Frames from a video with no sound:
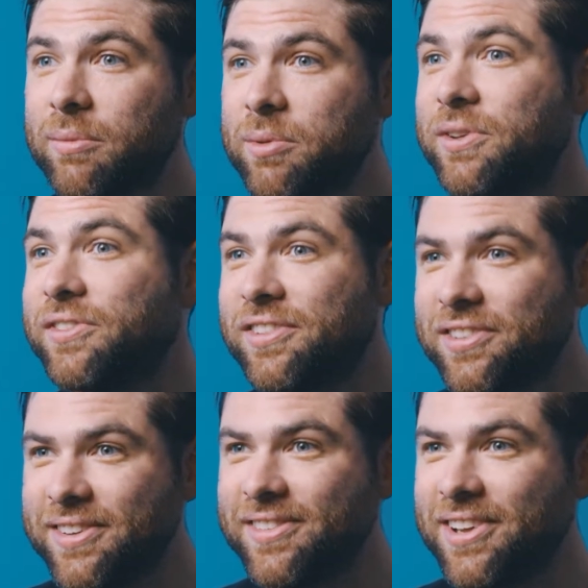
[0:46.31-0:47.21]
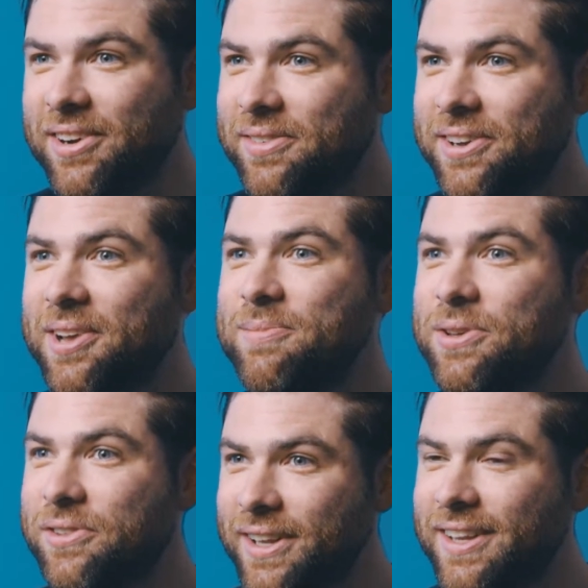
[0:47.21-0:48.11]
I'm a musician, so I find it
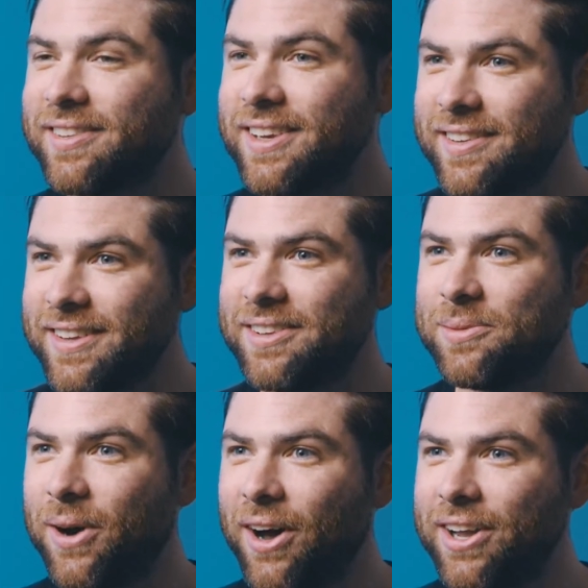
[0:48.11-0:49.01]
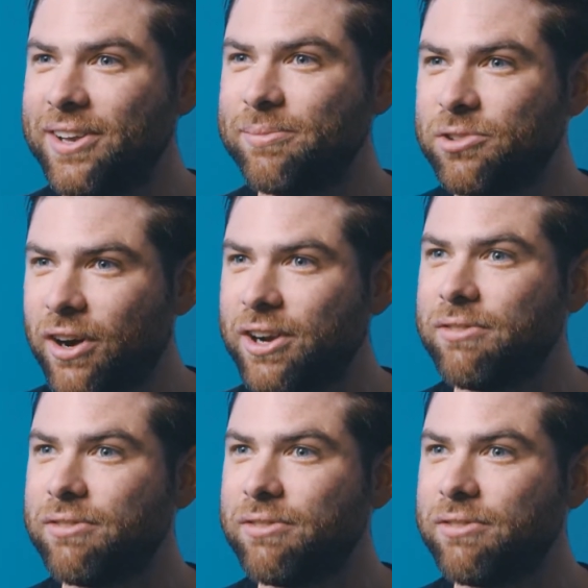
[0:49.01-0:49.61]
amusing listening to his work and trying